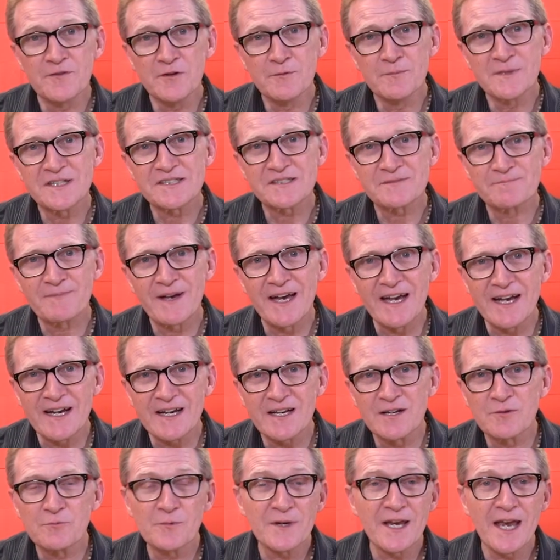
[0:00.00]
few months
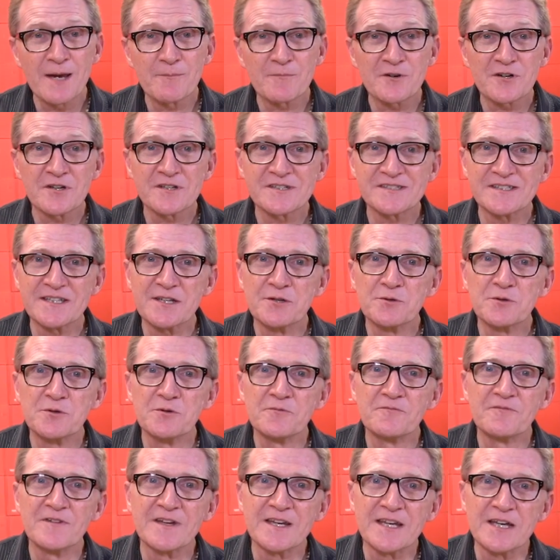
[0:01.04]
back, we came across a
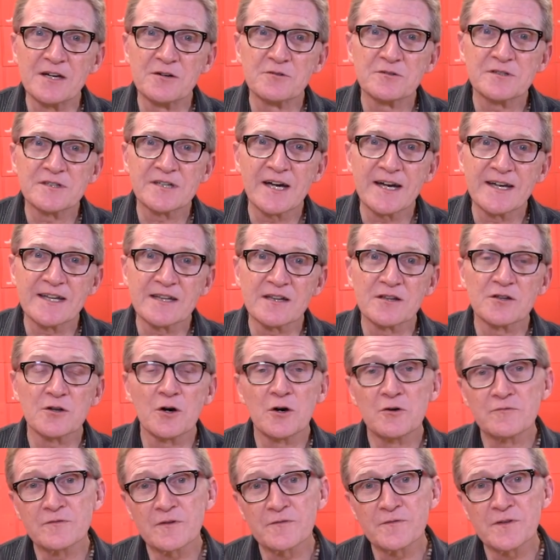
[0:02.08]
YouTube video titled
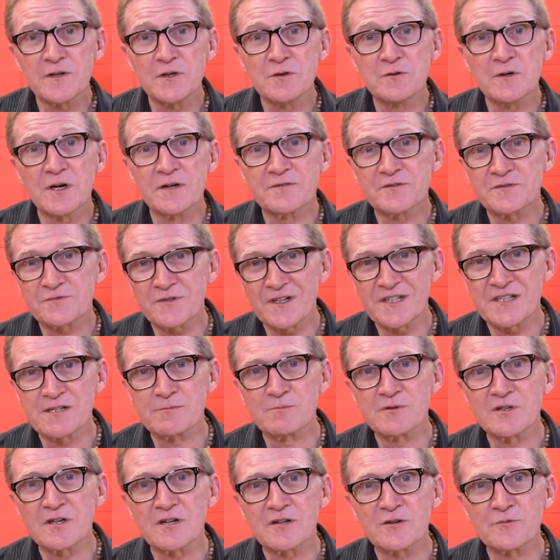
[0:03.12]
Overview of
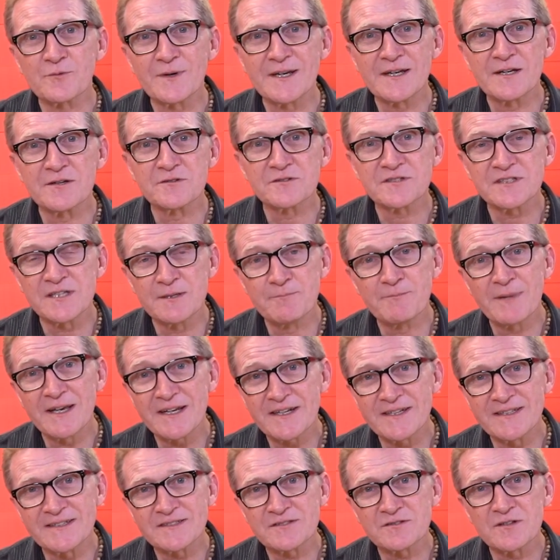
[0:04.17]
Stretchable Arduinos
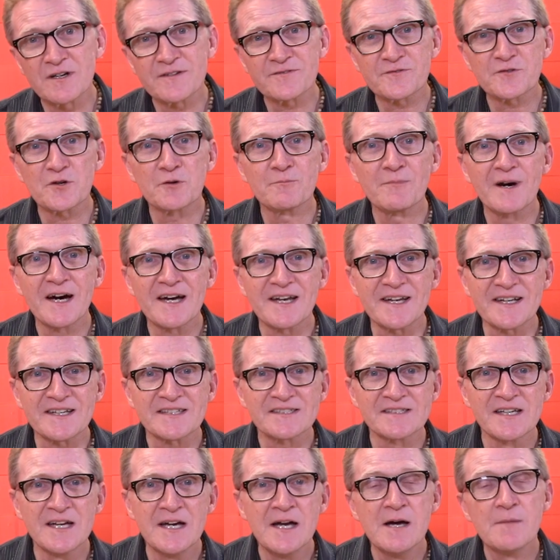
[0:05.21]
Embedded in Soft
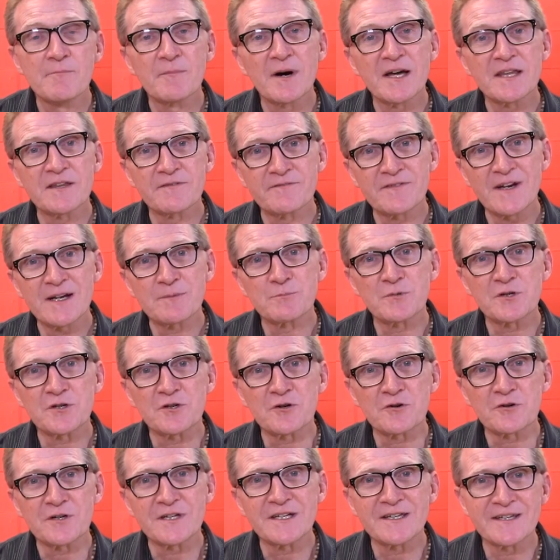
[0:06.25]
Robotics by the
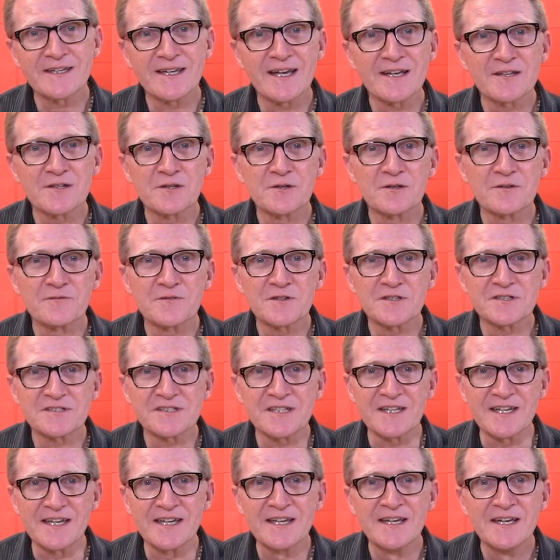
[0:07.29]
Faboratory at Yale
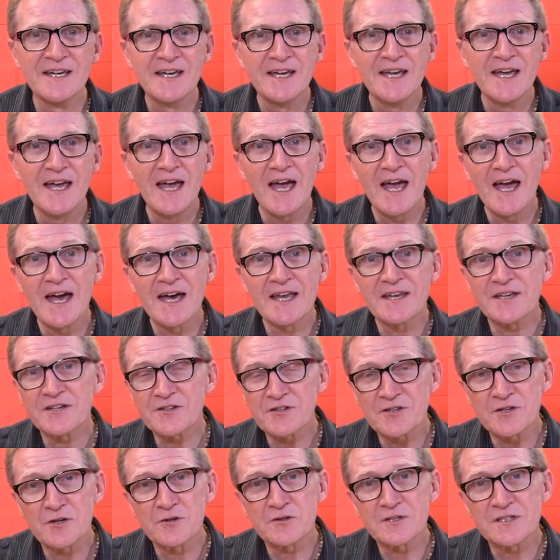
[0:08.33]
University, and it
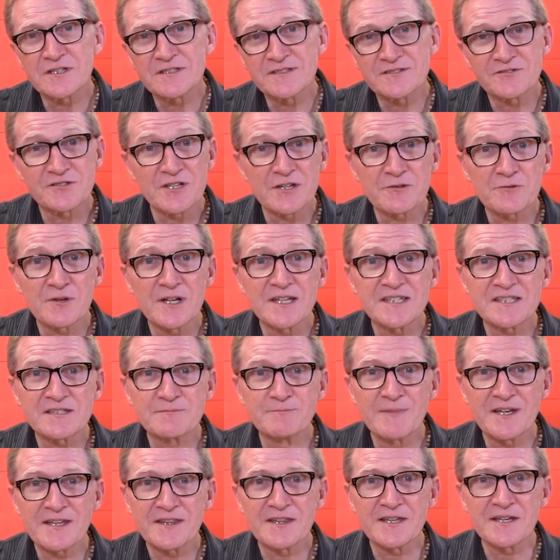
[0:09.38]
showed a generalized
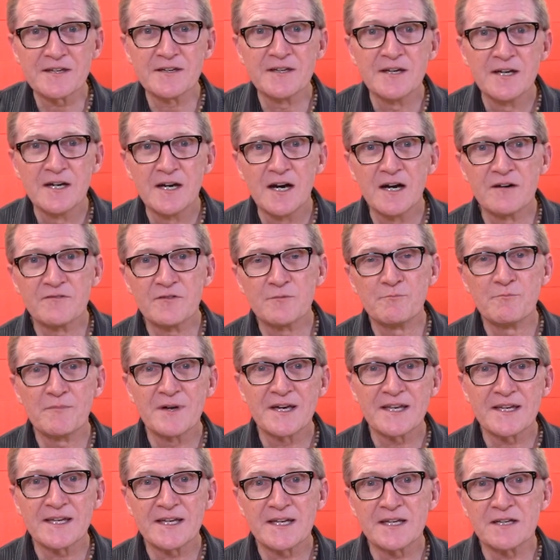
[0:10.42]
method of
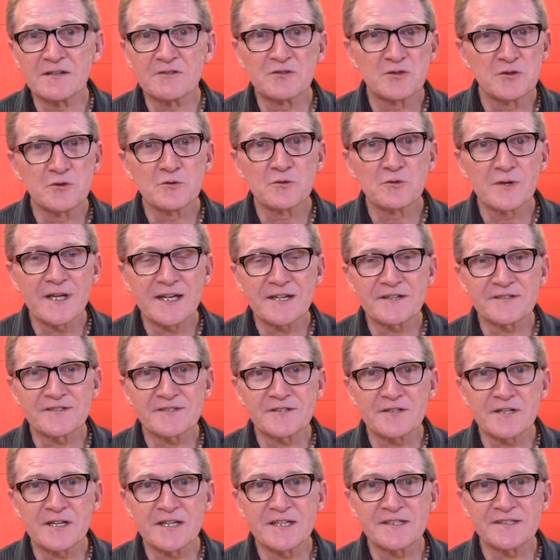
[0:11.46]
embedding two-layer
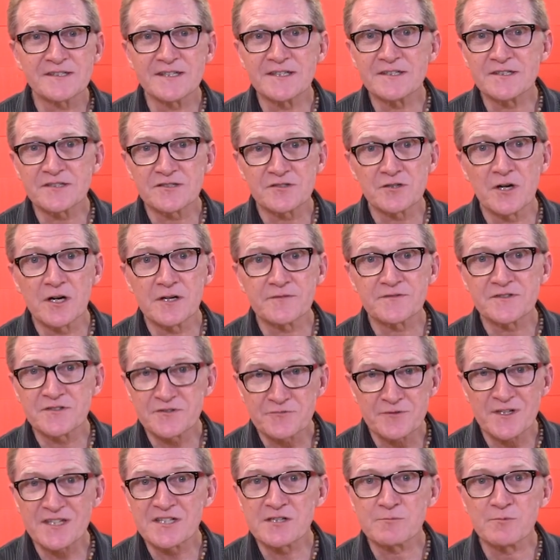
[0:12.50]
circuits into soft,
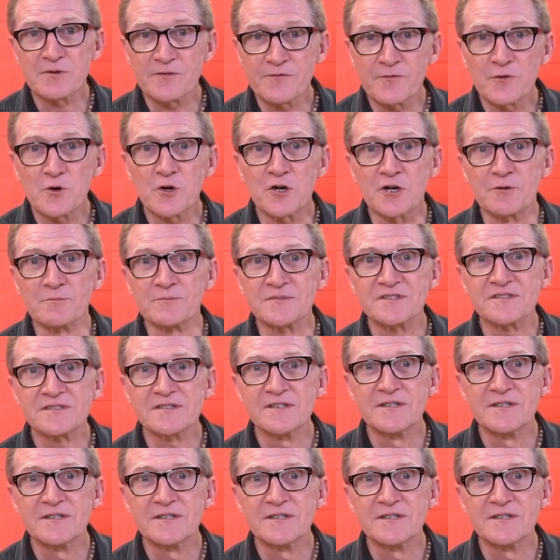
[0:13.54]
stretchable forms.